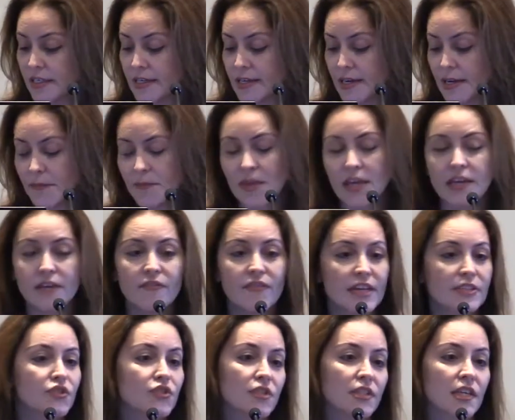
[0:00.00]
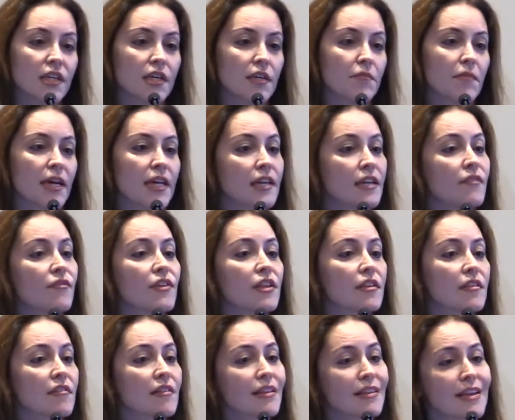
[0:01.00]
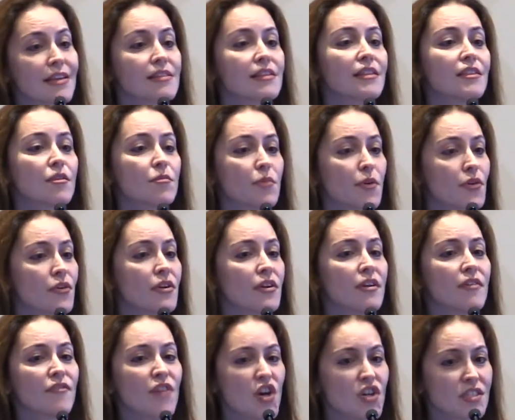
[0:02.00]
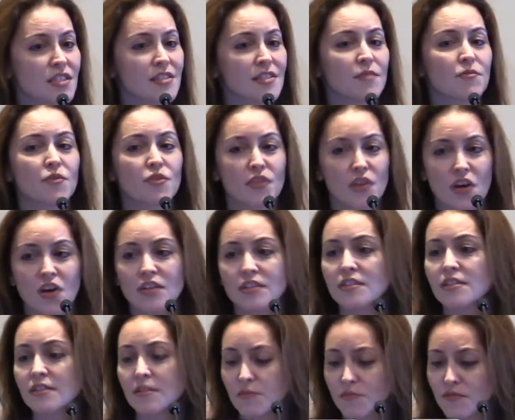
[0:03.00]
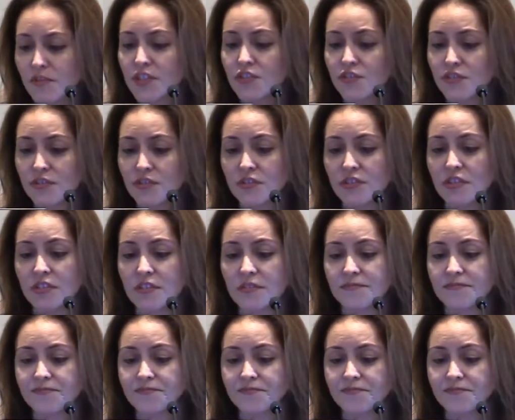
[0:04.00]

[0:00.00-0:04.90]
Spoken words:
And eventually it might even lessen the burden of autism or the autism features.